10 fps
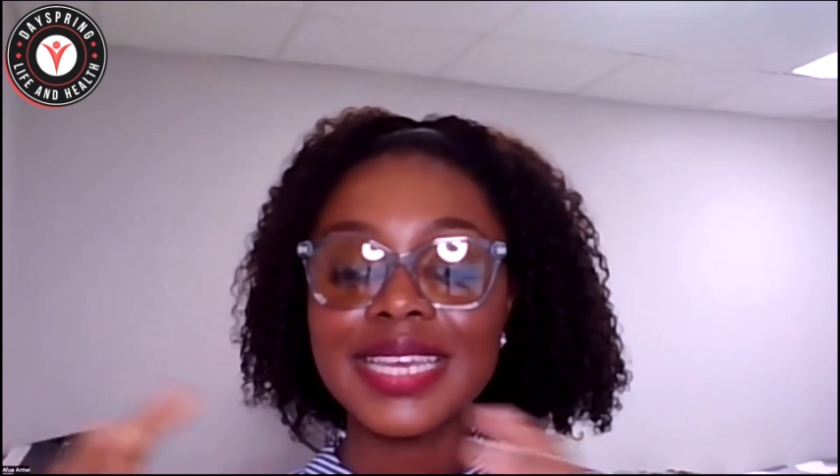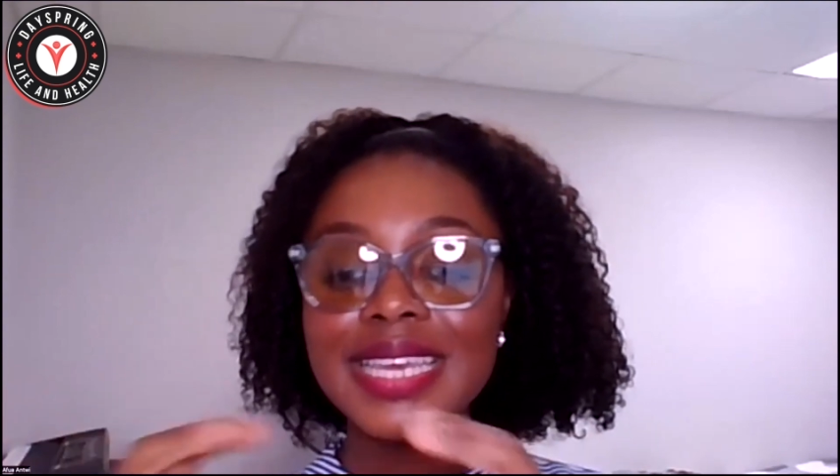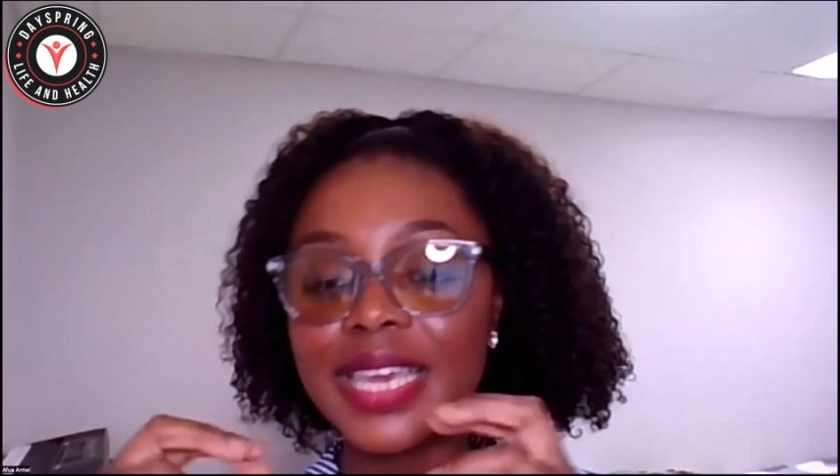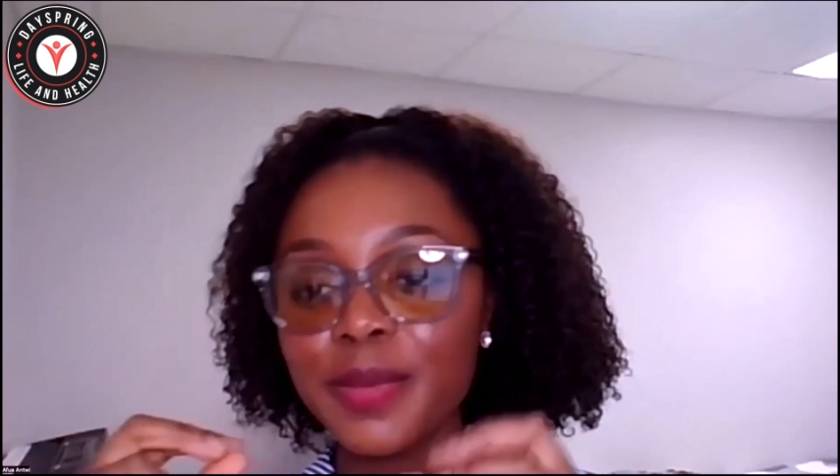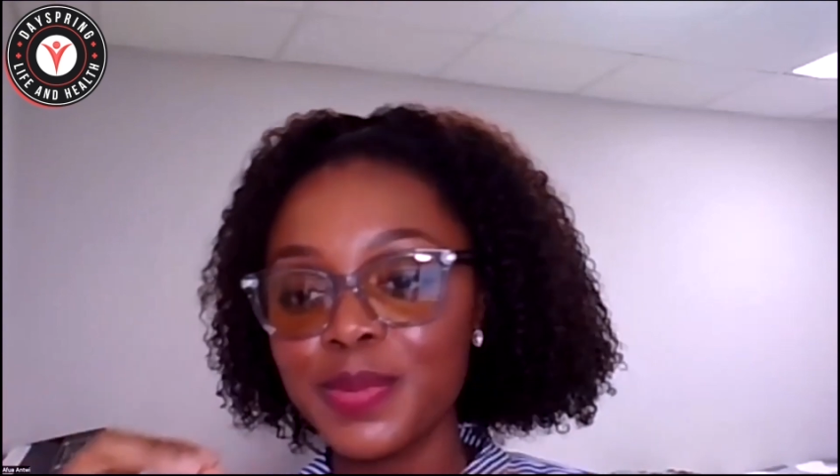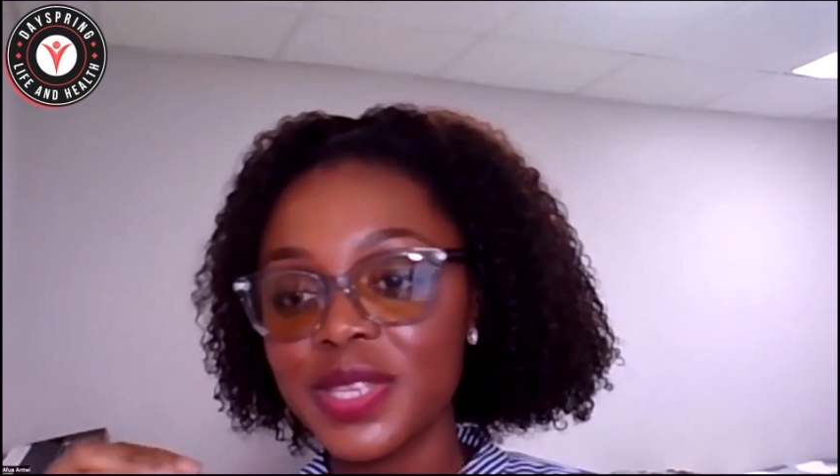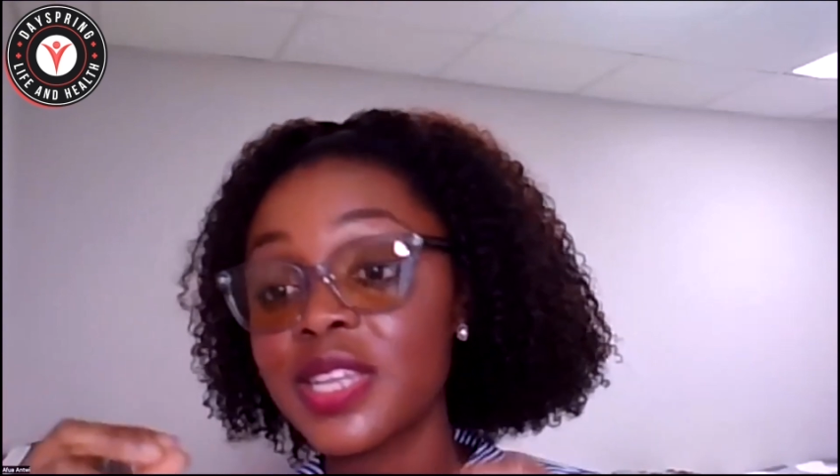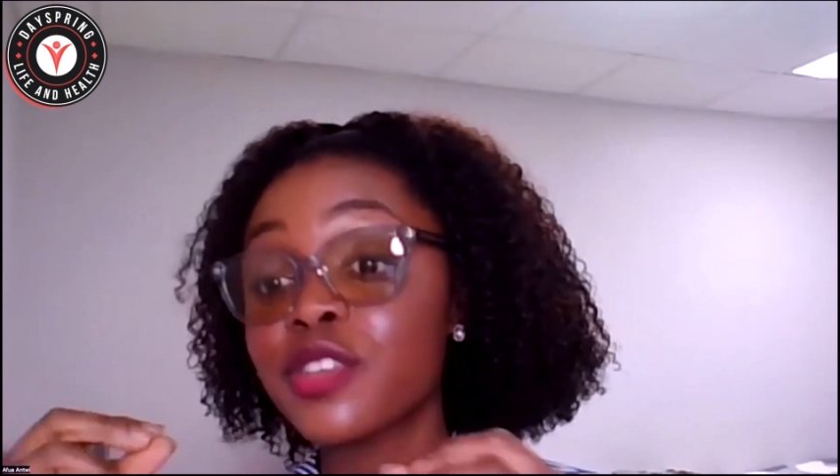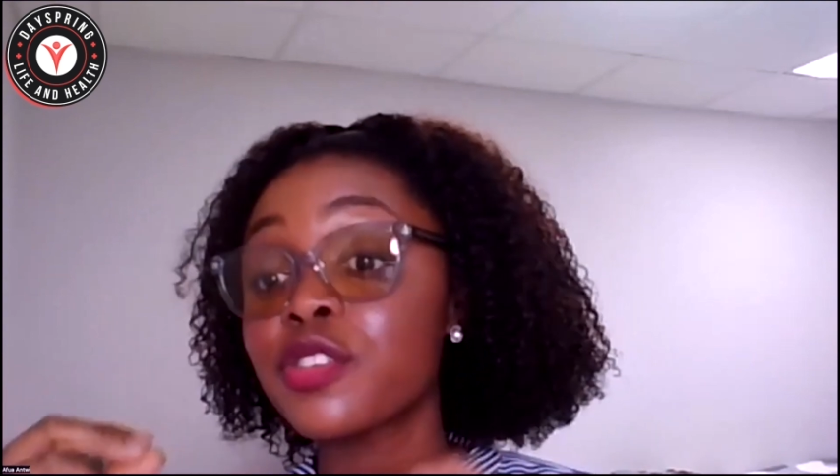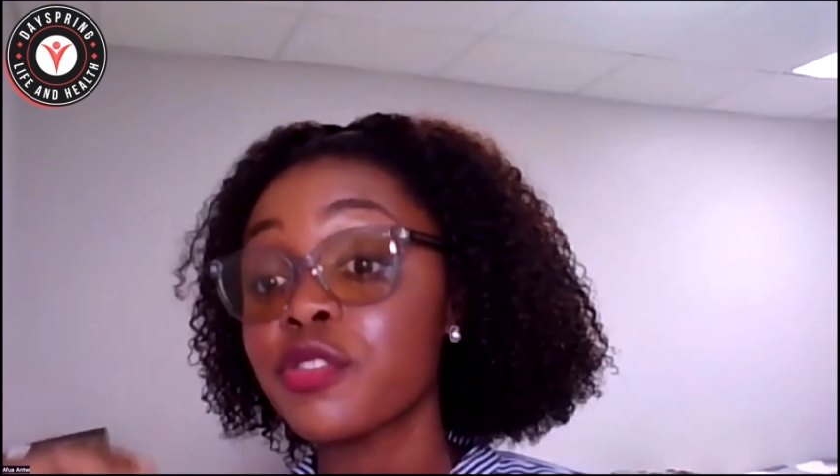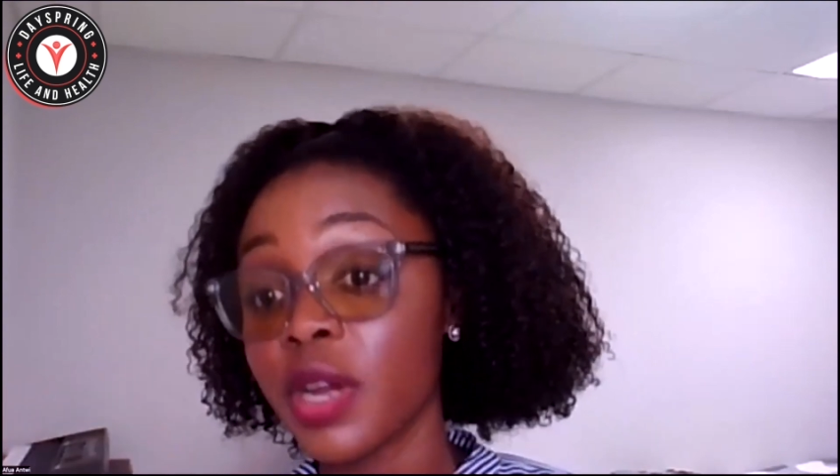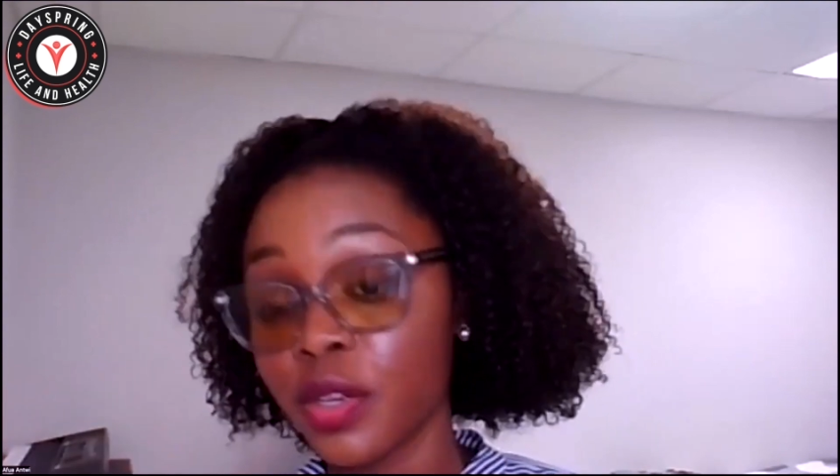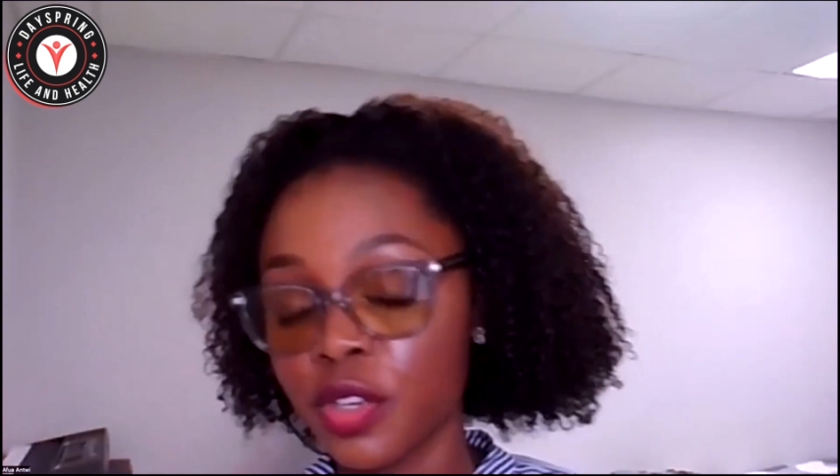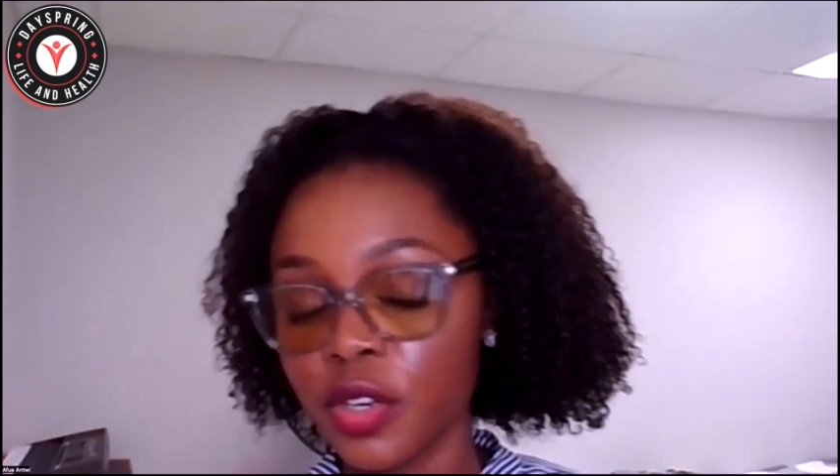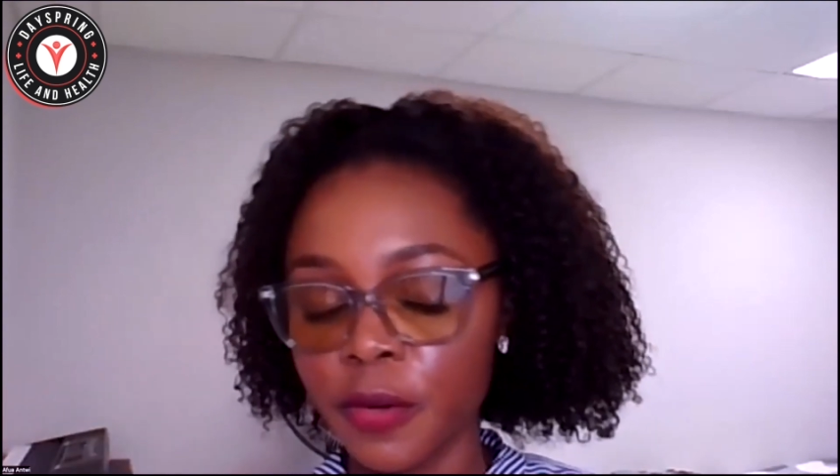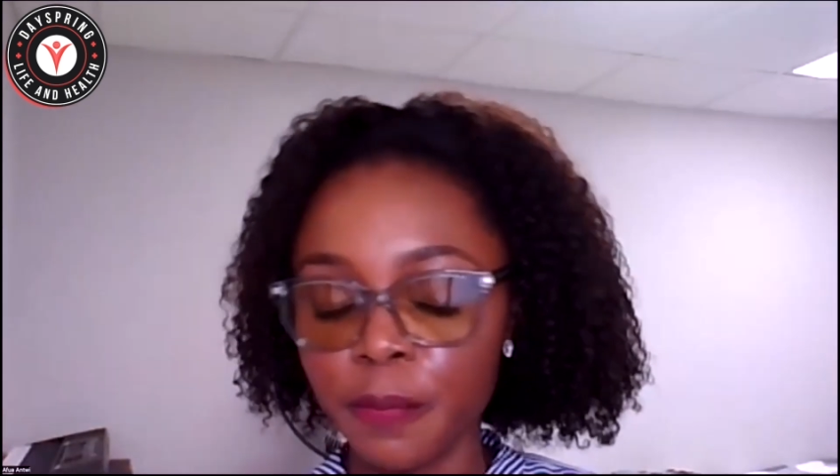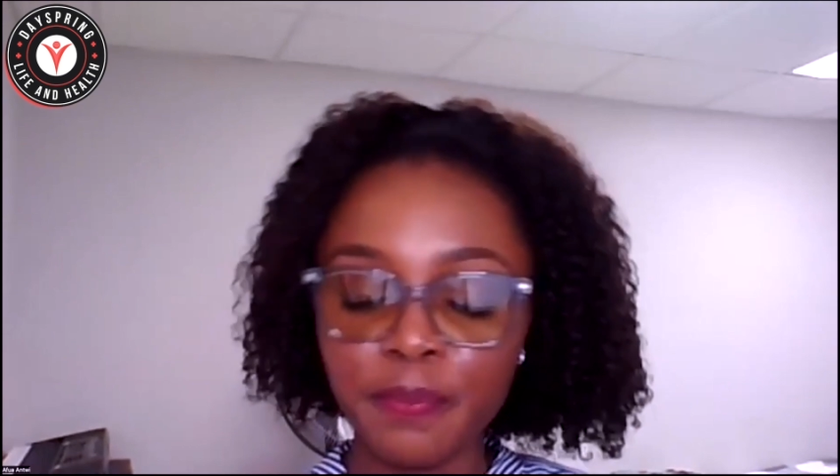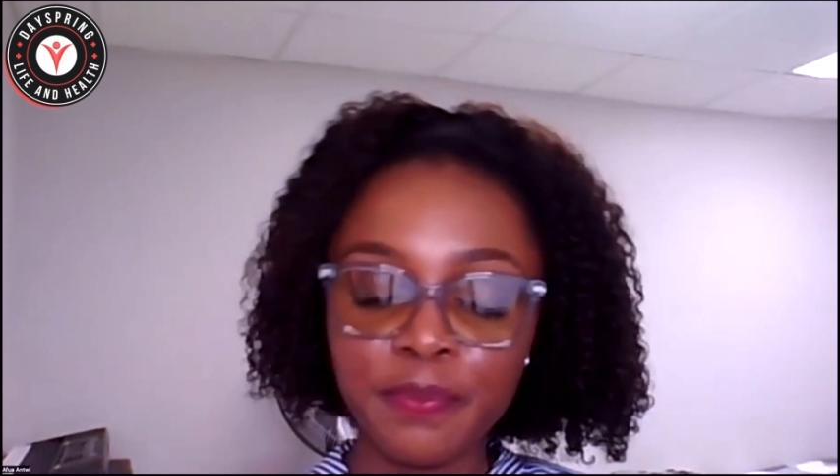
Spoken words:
keeps the structure.